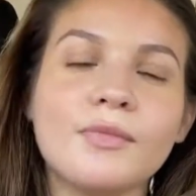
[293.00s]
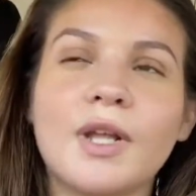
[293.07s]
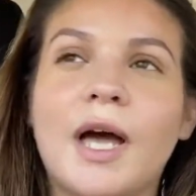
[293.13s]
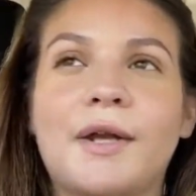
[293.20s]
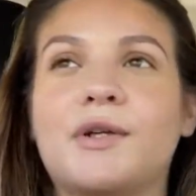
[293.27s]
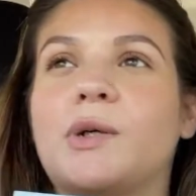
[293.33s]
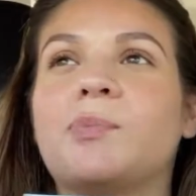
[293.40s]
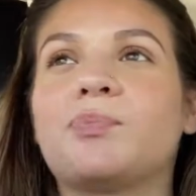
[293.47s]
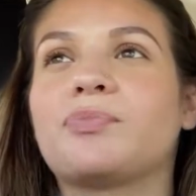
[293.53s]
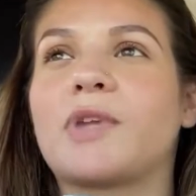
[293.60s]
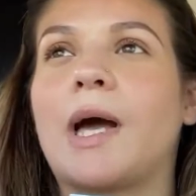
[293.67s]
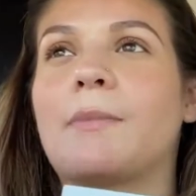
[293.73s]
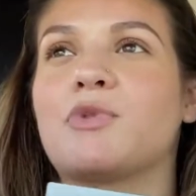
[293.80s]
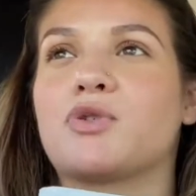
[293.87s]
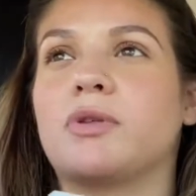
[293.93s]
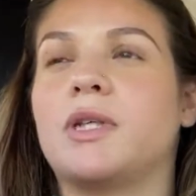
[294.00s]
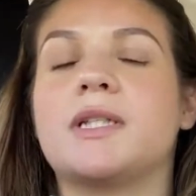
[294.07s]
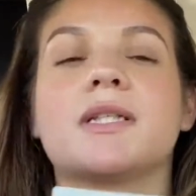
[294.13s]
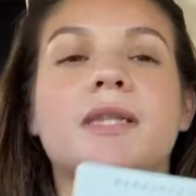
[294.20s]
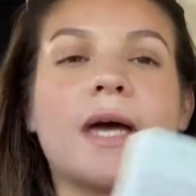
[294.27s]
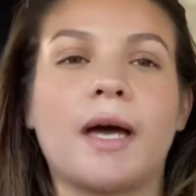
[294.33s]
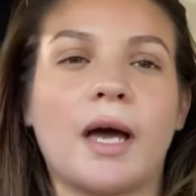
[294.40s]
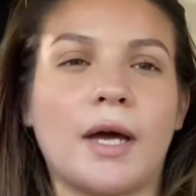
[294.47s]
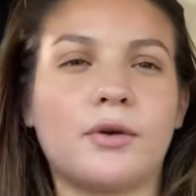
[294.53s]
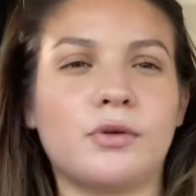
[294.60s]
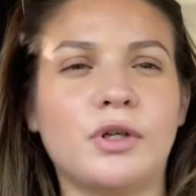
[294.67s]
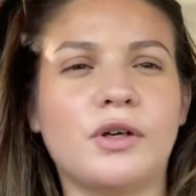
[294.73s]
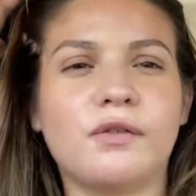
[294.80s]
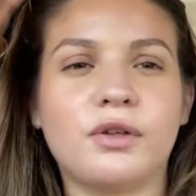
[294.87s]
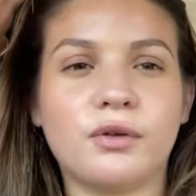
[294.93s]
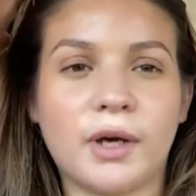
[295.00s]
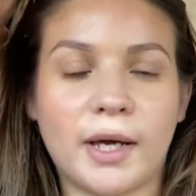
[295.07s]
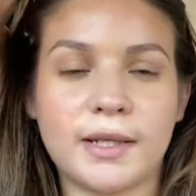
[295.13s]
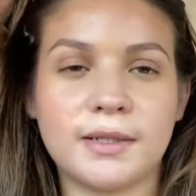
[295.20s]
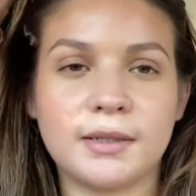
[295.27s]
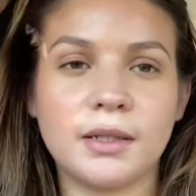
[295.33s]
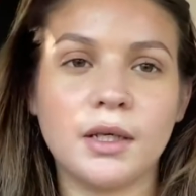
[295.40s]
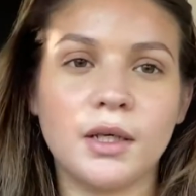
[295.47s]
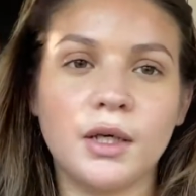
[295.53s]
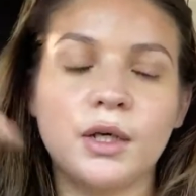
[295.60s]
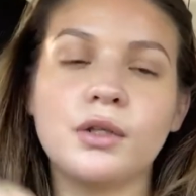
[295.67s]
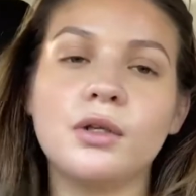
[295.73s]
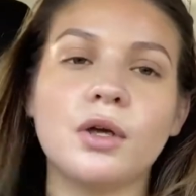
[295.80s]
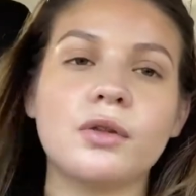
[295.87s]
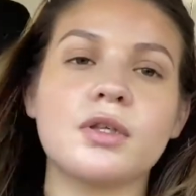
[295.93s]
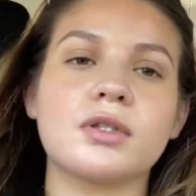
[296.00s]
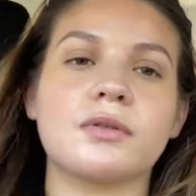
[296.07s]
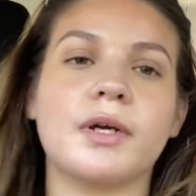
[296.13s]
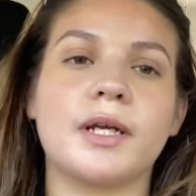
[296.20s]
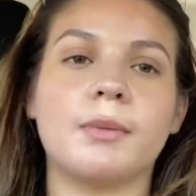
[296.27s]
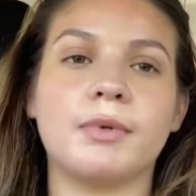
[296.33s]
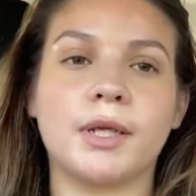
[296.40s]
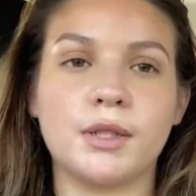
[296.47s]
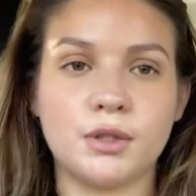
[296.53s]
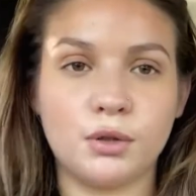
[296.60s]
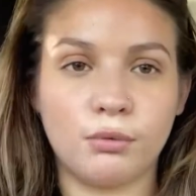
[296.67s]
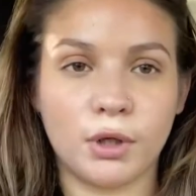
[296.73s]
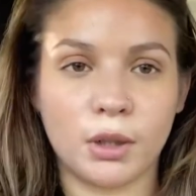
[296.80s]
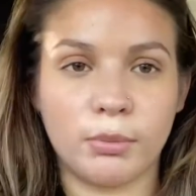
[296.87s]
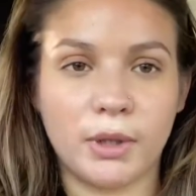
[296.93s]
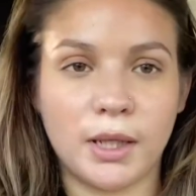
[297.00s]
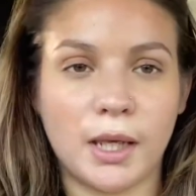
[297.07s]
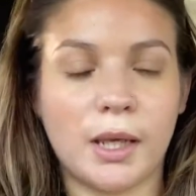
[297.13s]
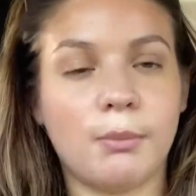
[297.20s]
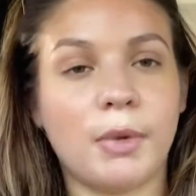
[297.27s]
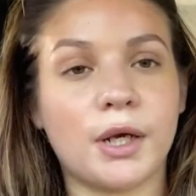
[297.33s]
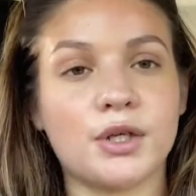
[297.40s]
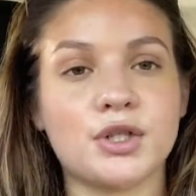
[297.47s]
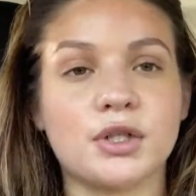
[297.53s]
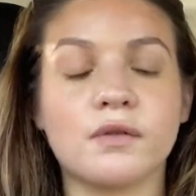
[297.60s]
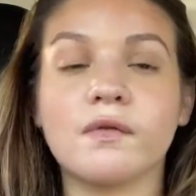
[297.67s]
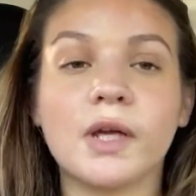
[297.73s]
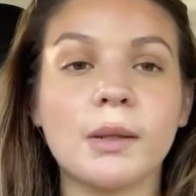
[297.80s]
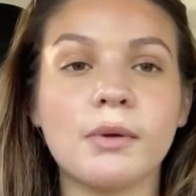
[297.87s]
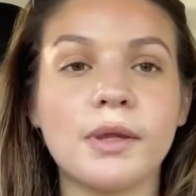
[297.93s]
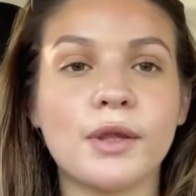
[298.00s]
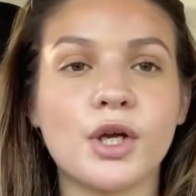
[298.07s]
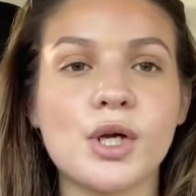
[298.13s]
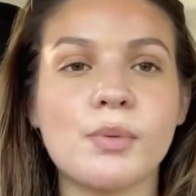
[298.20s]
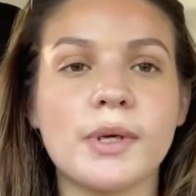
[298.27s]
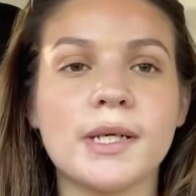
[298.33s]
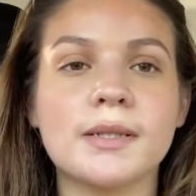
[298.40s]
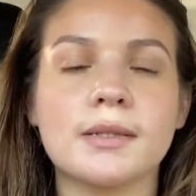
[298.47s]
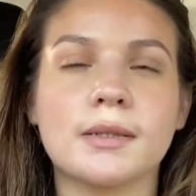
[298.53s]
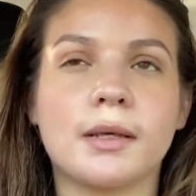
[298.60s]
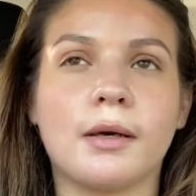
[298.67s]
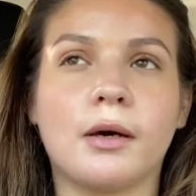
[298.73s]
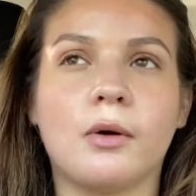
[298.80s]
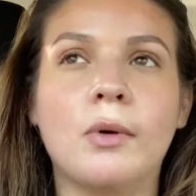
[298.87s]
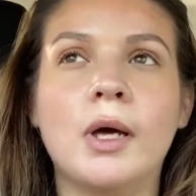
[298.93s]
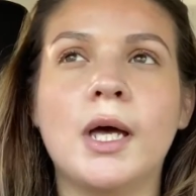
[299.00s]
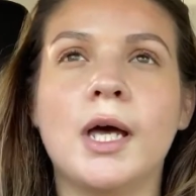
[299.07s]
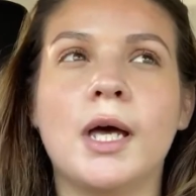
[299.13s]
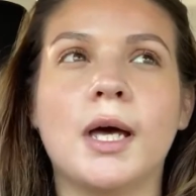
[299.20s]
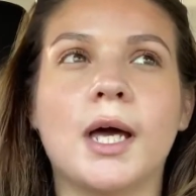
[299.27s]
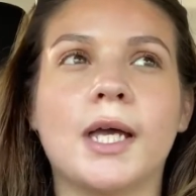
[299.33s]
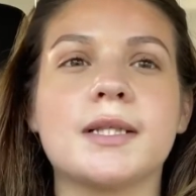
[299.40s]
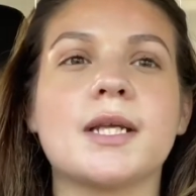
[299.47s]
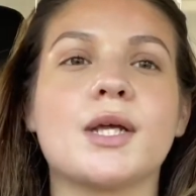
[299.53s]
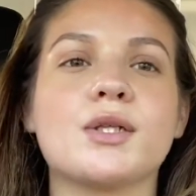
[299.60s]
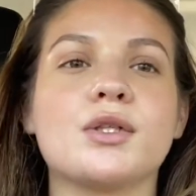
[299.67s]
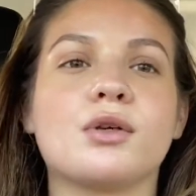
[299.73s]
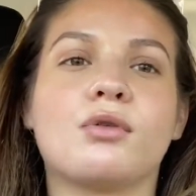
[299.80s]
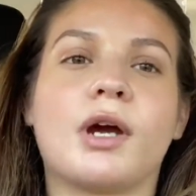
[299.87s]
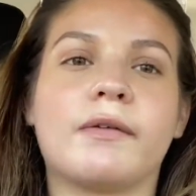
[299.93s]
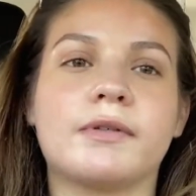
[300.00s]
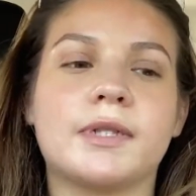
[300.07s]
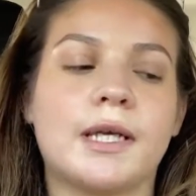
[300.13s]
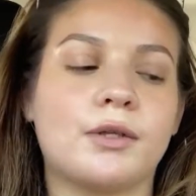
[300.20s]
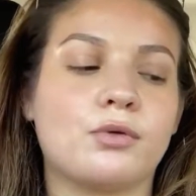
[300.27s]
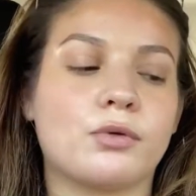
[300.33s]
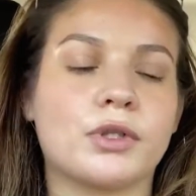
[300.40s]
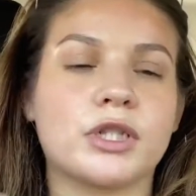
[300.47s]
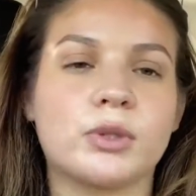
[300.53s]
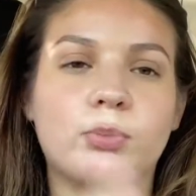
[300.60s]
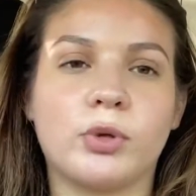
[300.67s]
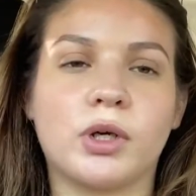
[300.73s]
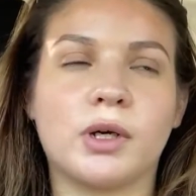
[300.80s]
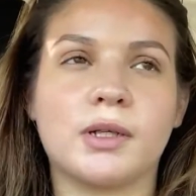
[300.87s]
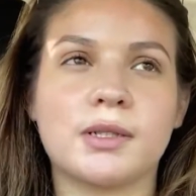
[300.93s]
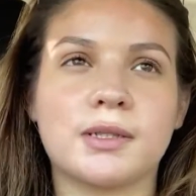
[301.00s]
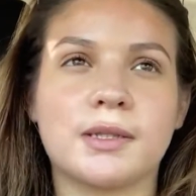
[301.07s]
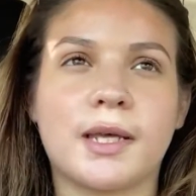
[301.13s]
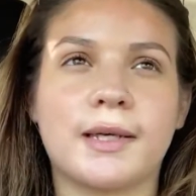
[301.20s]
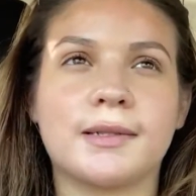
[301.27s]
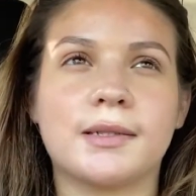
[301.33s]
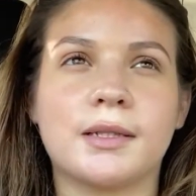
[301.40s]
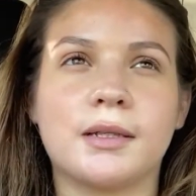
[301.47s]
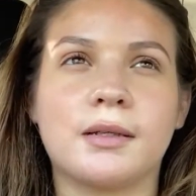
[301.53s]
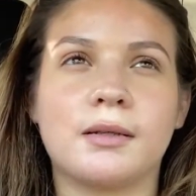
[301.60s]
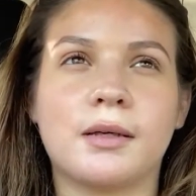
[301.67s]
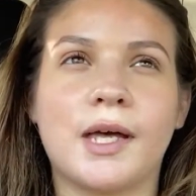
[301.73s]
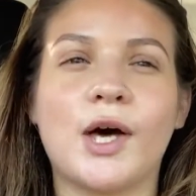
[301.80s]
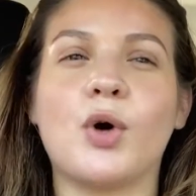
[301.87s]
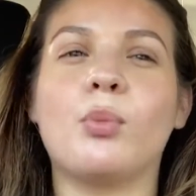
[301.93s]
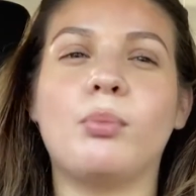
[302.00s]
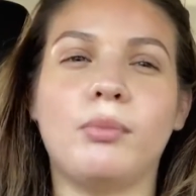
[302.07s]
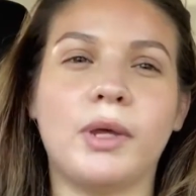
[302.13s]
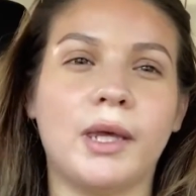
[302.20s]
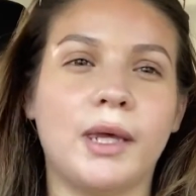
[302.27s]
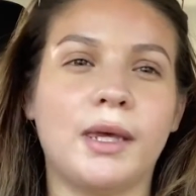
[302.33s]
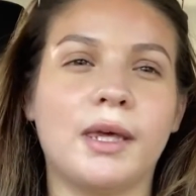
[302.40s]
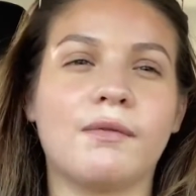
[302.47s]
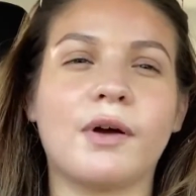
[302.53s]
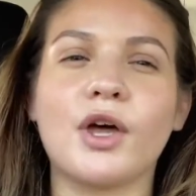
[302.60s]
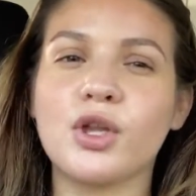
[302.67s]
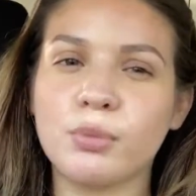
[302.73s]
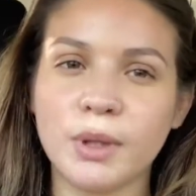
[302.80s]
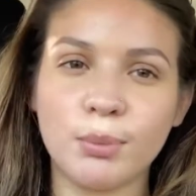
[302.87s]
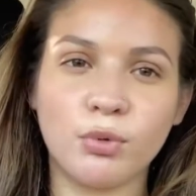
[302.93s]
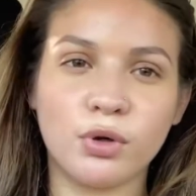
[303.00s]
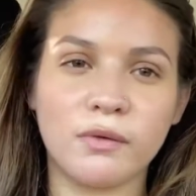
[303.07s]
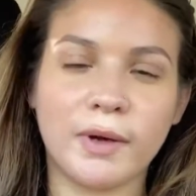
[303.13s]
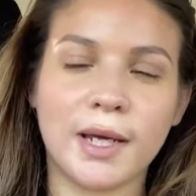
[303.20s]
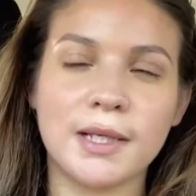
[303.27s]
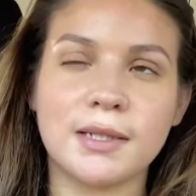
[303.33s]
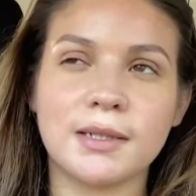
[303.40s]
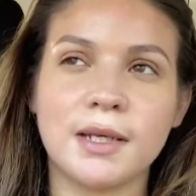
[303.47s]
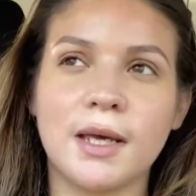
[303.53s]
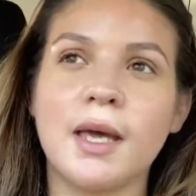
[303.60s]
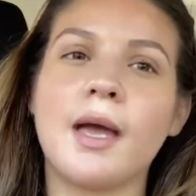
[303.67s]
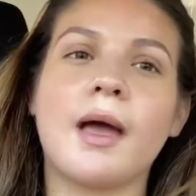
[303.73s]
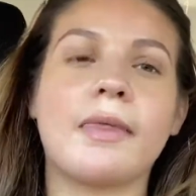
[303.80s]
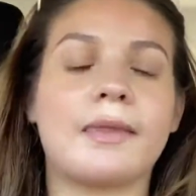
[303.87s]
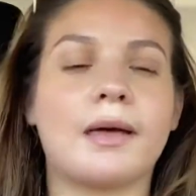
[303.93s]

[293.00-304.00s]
I don't know, I'm just really into that. I don't know if you guys know this already, but I do want to be a marriage and family therapist, so I tend to gravitate towards books that help me give other people advice and